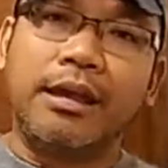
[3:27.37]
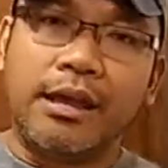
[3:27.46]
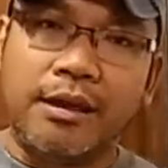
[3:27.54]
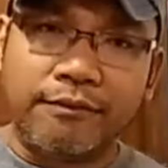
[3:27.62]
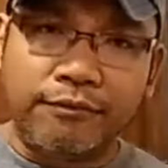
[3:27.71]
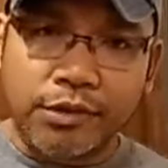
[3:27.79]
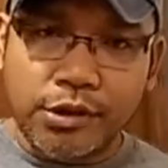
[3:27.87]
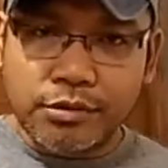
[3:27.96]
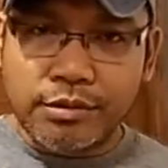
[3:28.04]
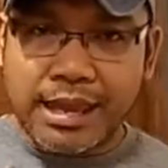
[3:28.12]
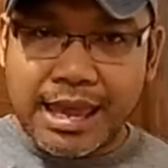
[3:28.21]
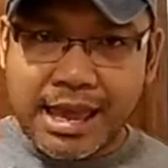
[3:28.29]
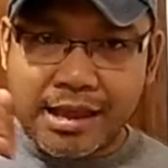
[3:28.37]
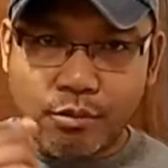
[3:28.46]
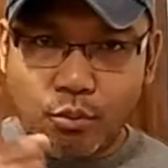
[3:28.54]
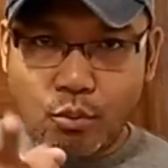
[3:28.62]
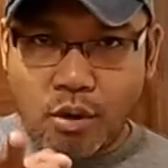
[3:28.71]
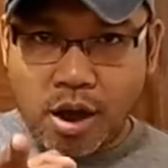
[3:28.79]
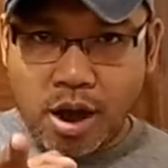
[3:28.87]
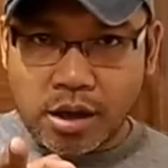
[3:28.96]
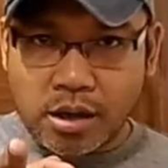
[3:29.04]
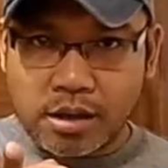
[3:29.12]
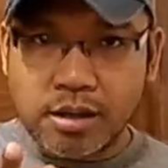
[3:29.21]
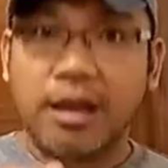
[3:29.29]
If you can
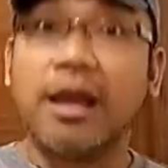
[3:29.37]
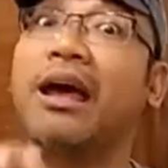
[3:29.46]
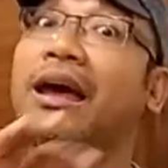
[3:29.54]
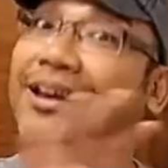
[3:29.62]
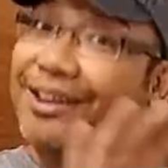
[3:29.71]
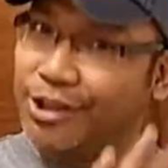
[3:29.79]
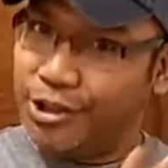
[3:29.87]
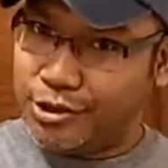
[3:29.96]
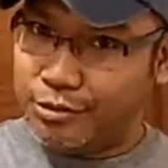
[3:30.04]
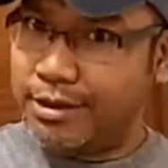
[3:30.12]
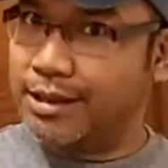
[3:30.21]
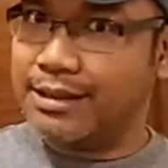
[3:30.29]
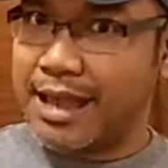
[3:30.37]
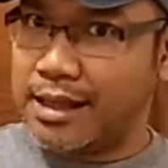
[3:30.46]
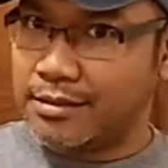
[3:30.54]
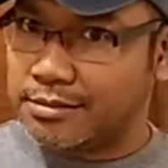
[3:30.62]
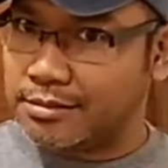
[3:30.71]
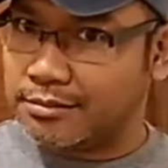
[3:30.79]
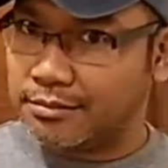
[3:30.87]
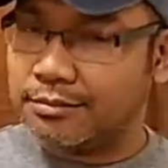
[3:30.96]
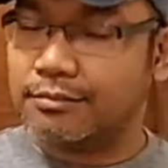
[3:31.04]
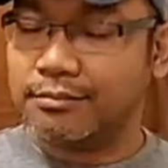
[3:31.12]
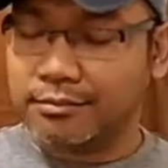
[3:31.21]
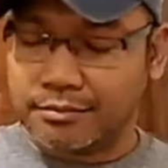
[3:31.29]
walk, you can dance.
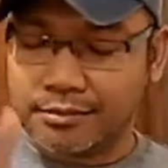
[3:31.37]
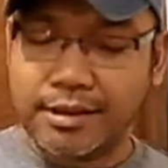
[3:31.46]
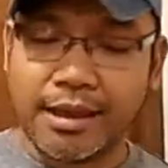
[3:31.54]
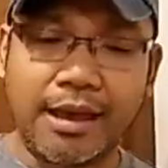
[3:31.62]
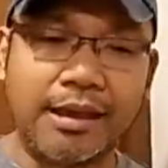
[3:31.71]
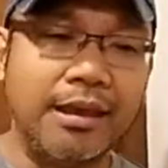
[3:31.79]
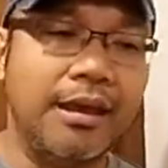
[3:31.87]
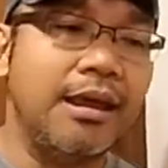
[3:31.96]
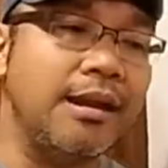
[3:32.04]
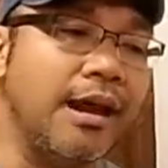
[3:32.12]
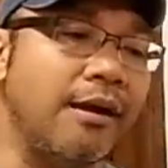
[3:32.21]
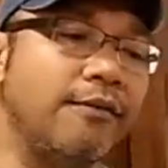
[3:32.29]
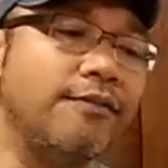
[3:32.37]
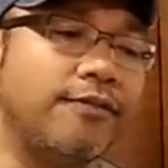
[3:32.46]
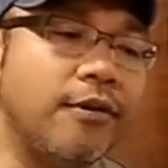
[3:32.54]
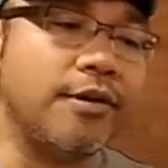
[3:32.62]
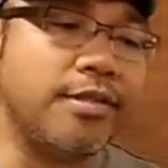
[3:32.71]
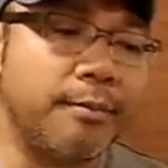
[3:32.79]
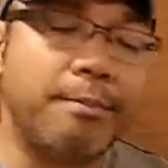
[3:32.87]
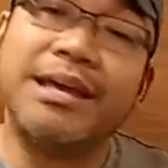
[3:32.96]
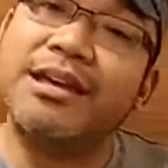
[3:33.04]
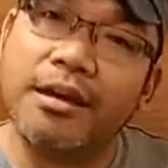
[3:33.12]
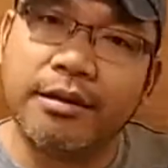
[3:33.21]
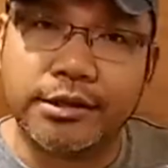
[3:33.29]
Okay? Now, for the
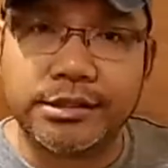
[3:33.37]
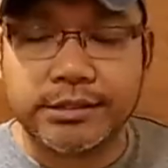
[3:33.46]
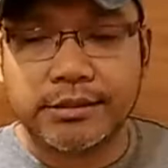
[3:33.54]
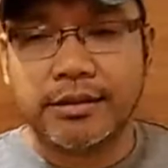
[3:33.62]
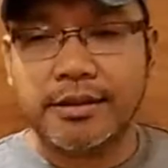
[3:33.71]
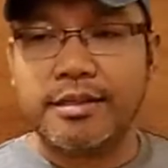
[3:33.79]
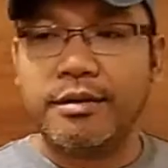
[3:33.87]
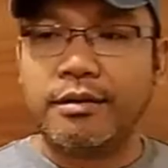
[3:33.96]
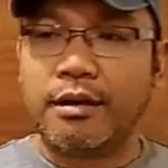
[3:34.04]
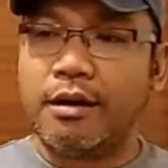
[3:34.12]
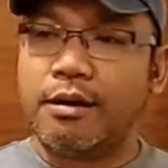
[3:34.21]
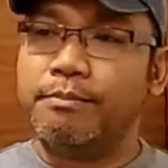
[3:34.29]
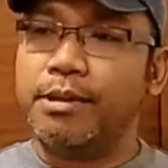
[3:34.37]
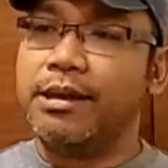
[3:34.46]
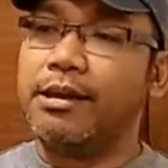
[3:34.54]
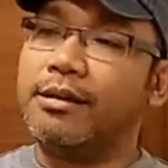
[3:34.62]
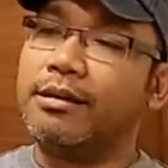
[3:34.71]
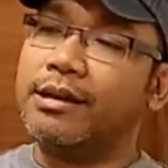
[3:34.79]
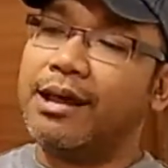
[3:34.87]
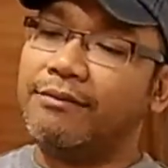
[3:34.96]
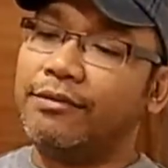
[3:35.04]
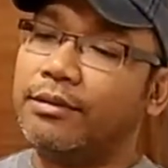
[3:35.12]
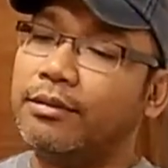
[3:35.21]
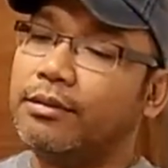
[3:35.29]
beginners, there are beginner
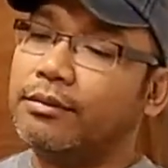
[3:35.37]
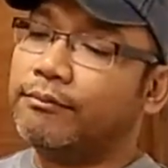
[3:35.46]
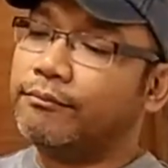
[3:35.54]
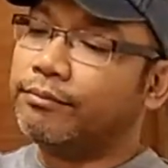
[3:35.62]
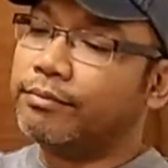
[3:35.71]
level,